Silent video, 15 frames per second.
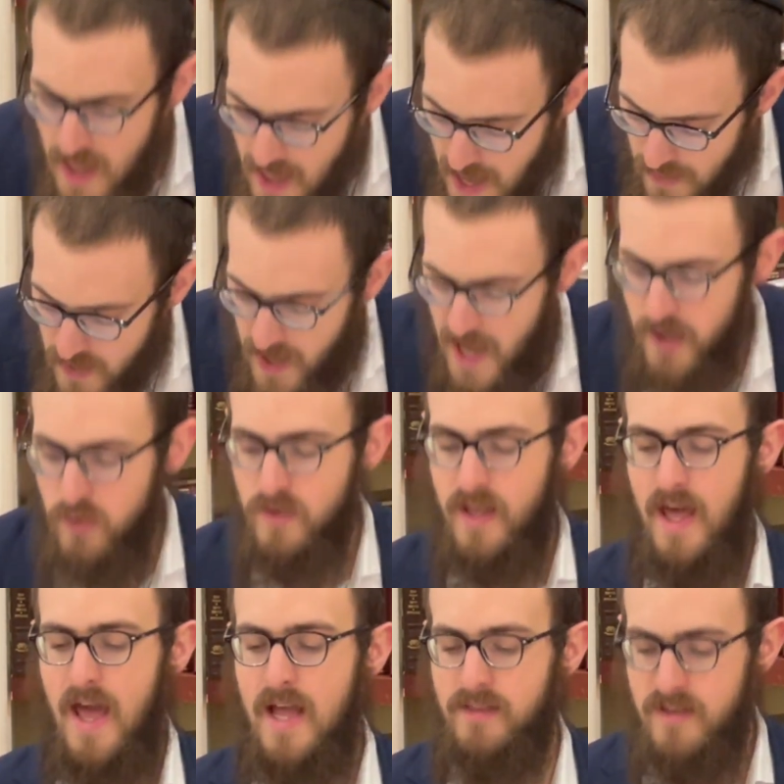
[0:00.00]
Halacha
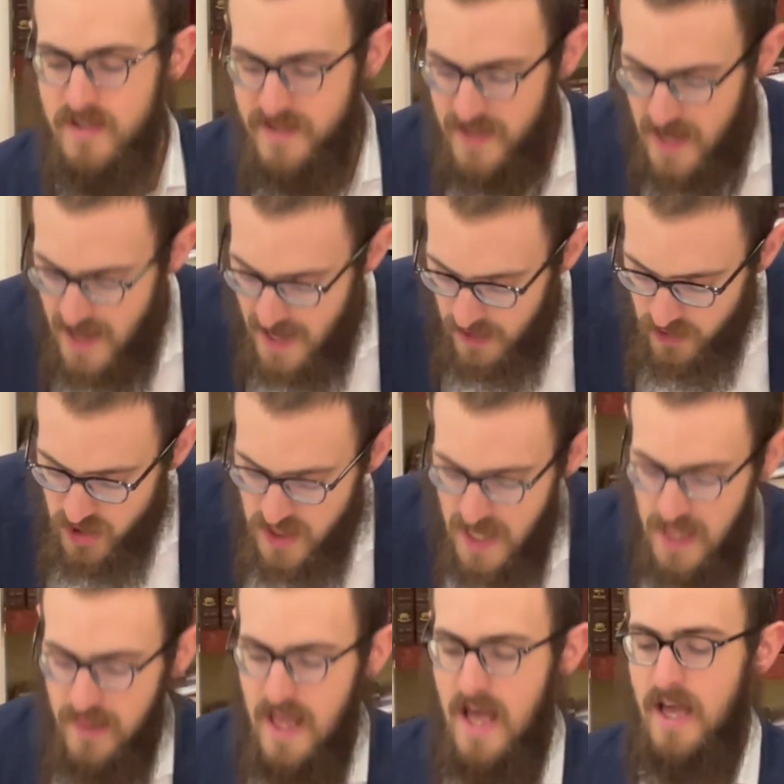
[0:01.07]
yudchet, Yisrael
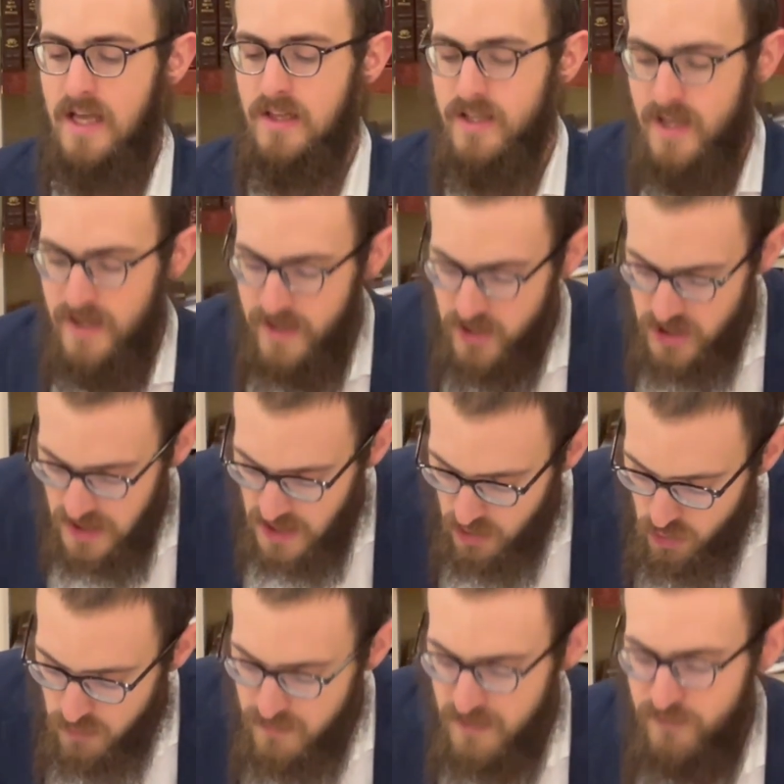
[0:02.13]
shehalach liyarid
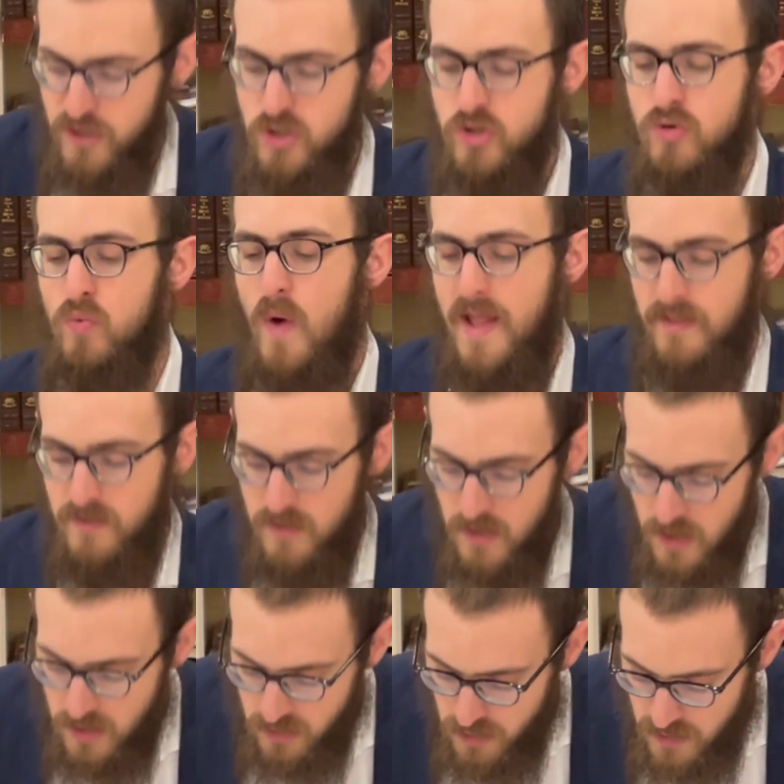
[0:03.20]
shalakum. If a Jew went
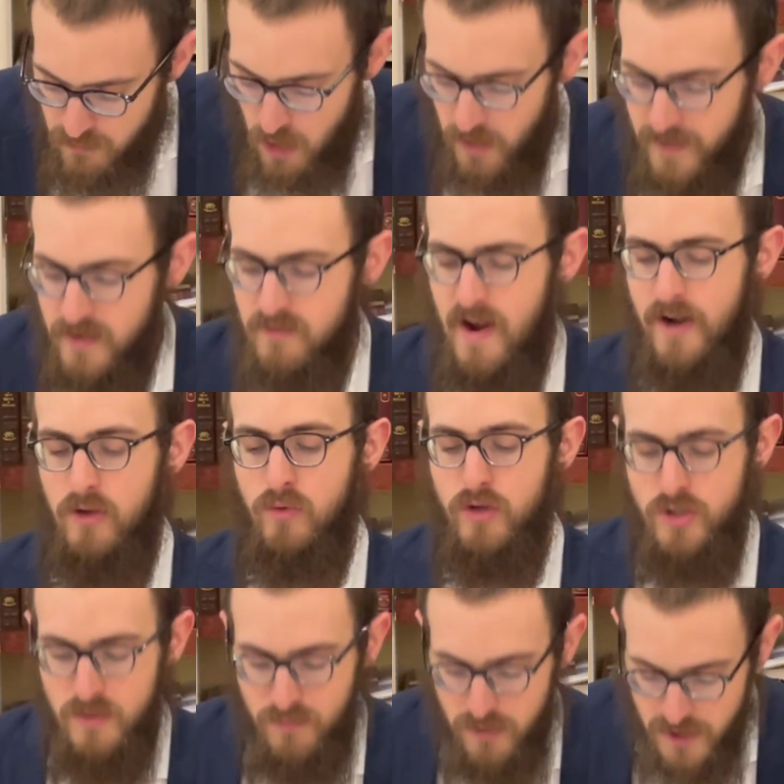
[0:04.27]
to the market of idol
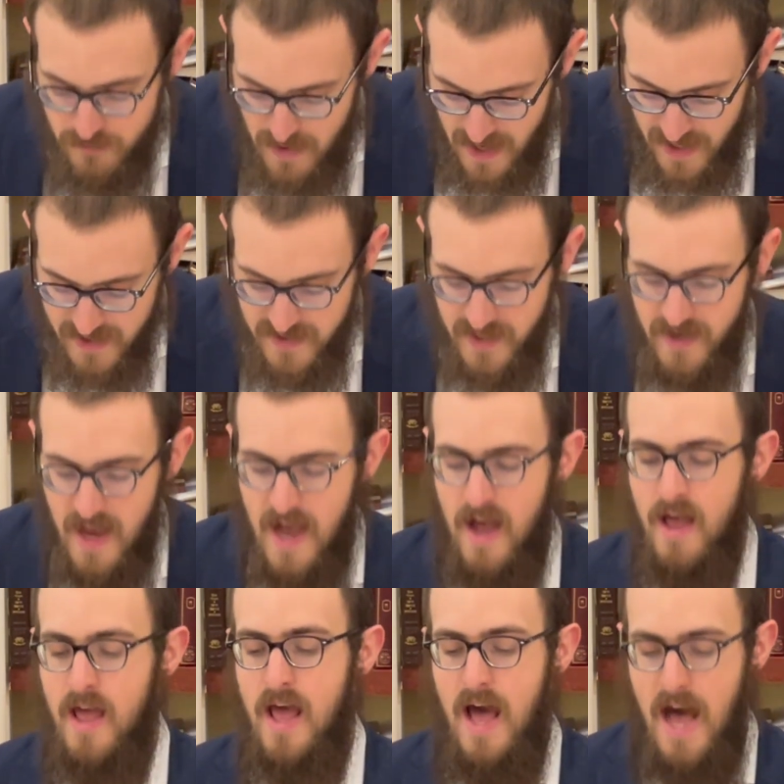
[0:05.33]
worshippers,
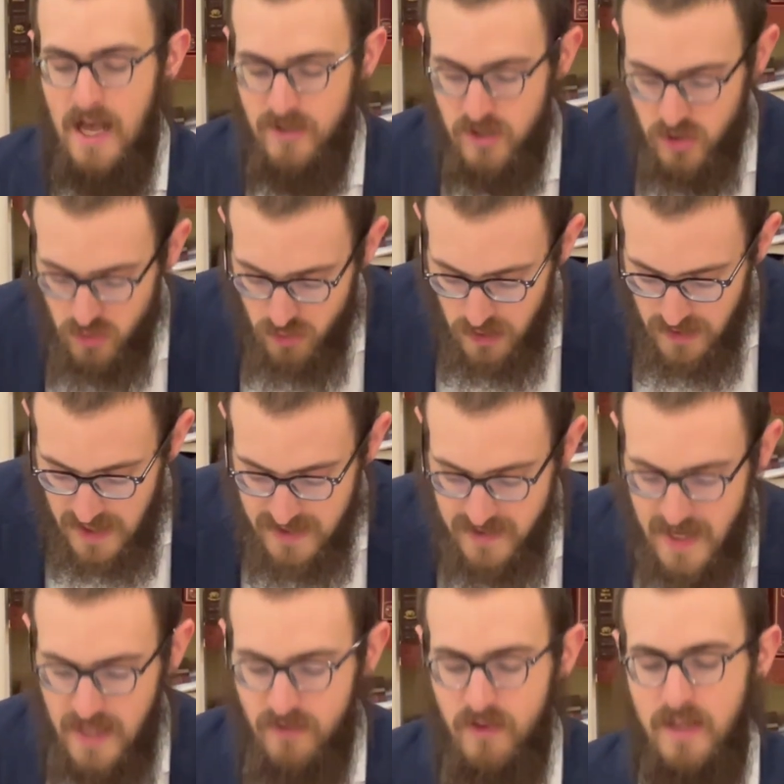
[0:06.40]
bachazira, asur
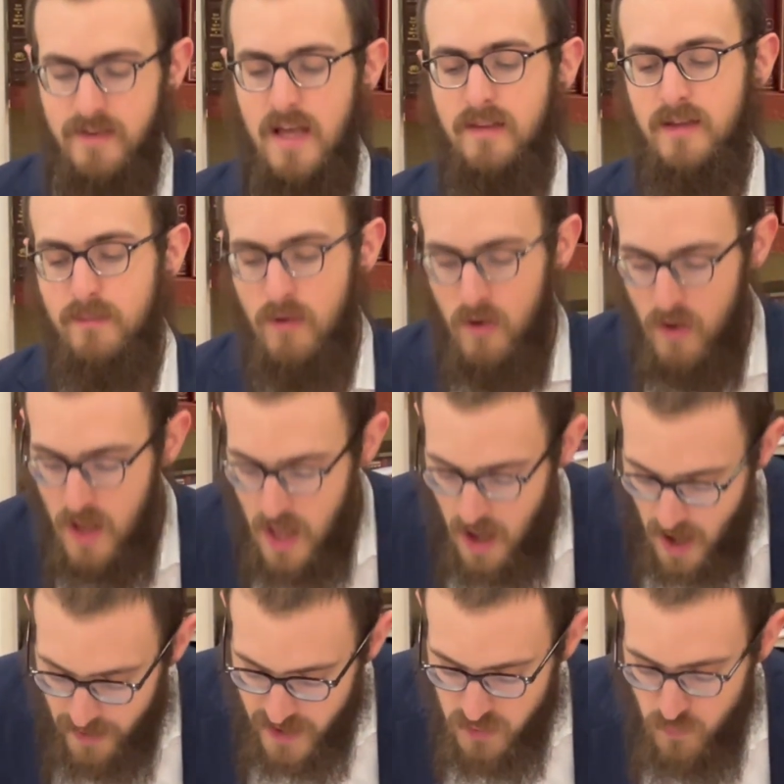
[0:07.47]
lased v'latetimo.
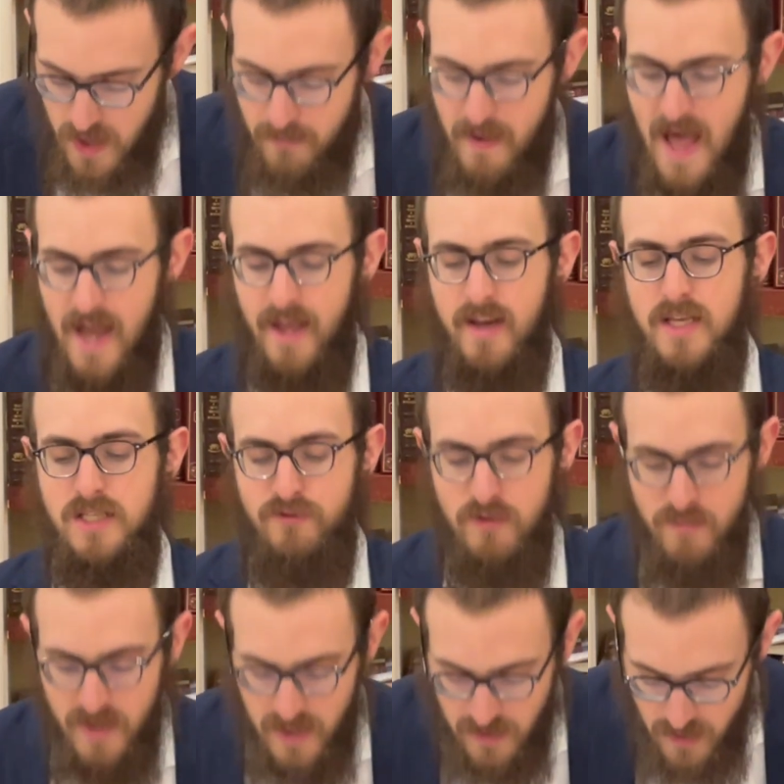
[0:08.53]
On his way back, it is
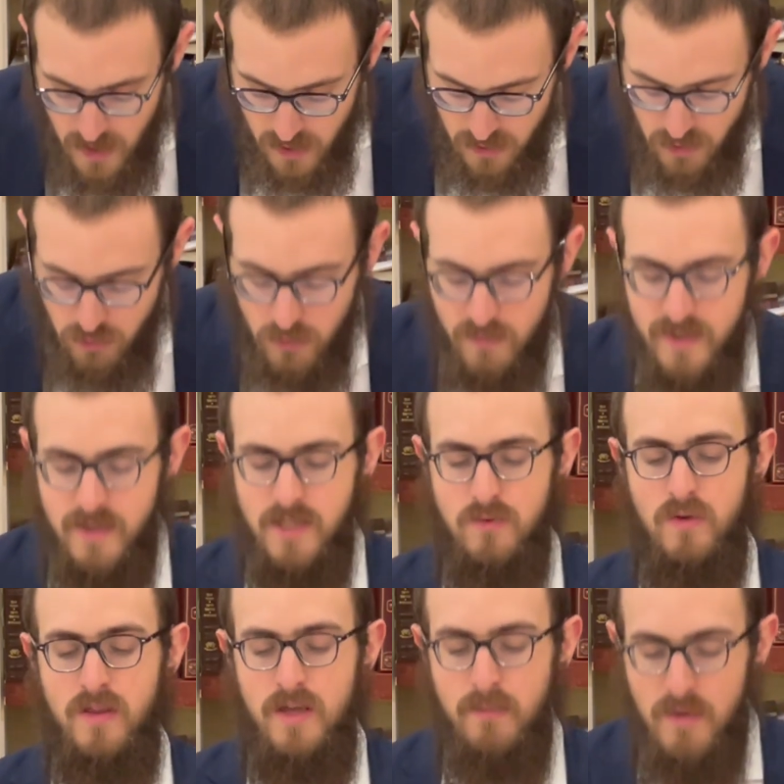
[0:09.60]
forbidden to do business
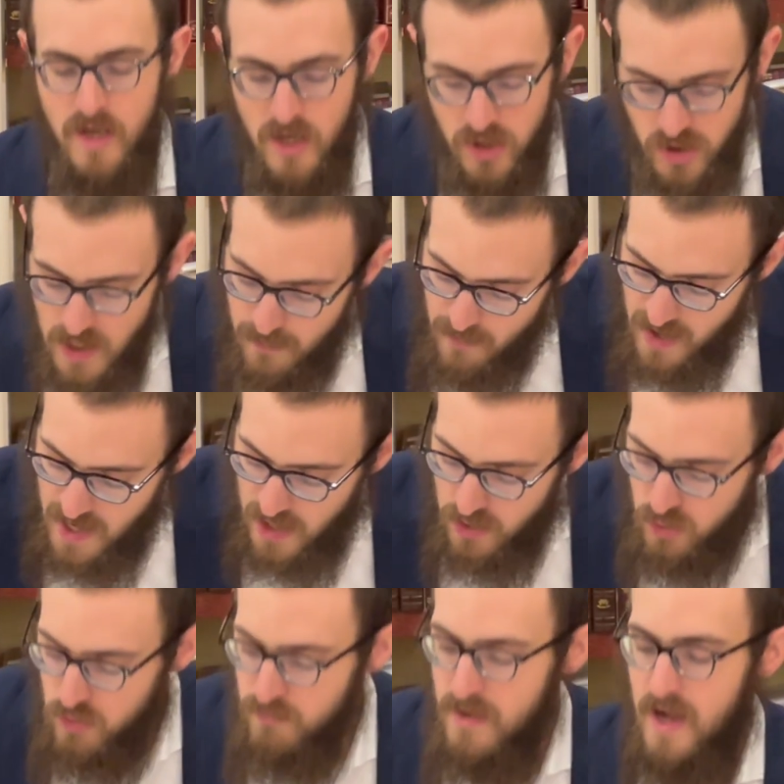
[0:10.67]
with him. Shema
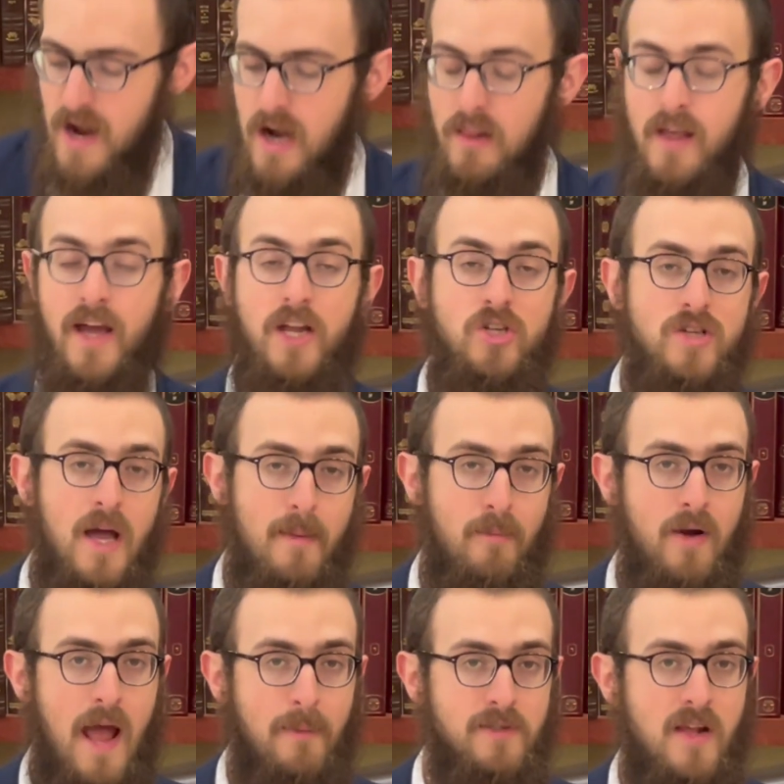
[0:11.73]
akum machar lahen sham.
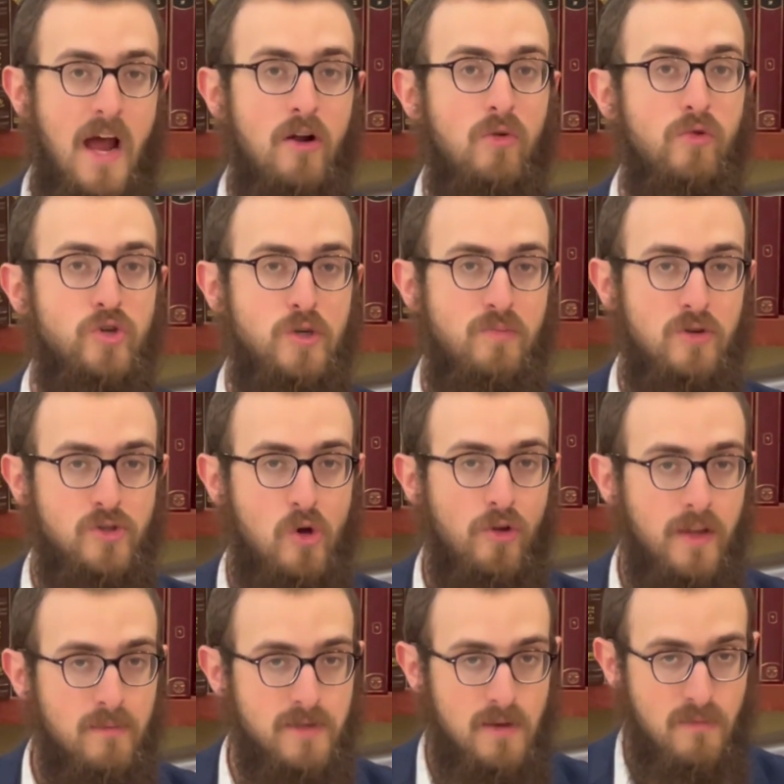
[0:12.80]
Perhaps an idol worshipper sold
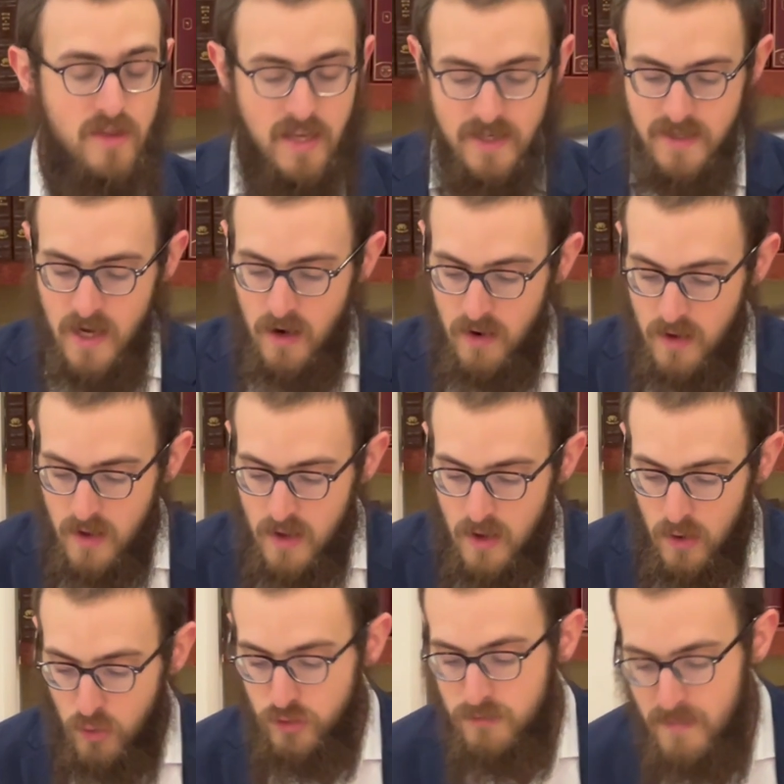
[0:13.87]
him some things there.
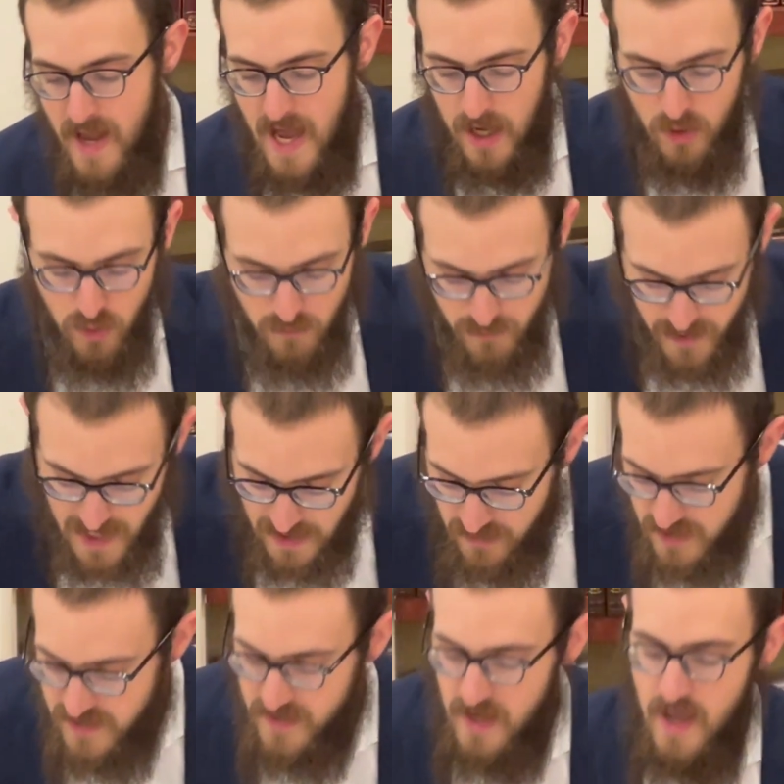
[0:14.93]
Udmei akum biyad
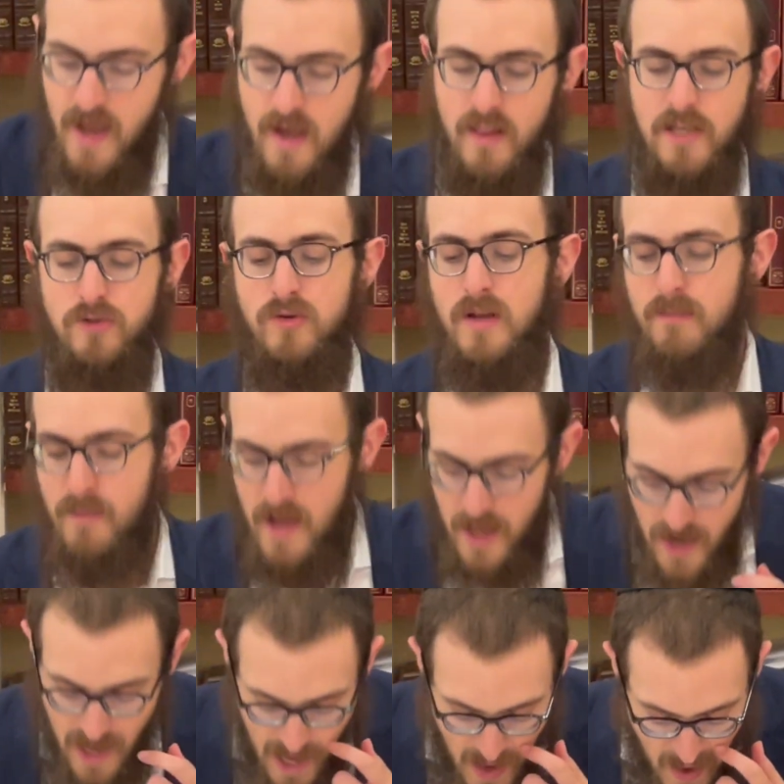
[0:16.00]
Yisrael asurin
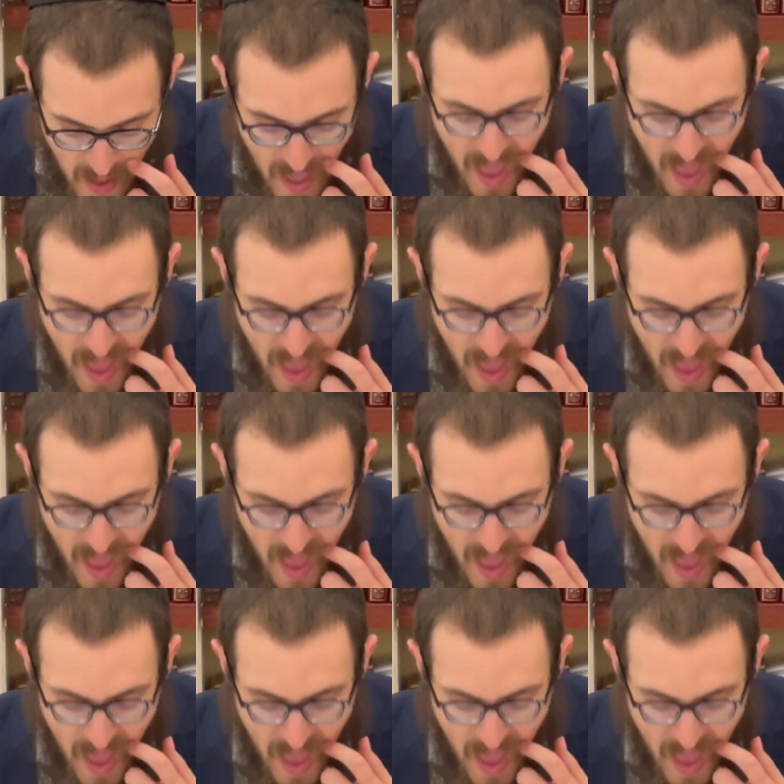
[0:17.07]
bahana.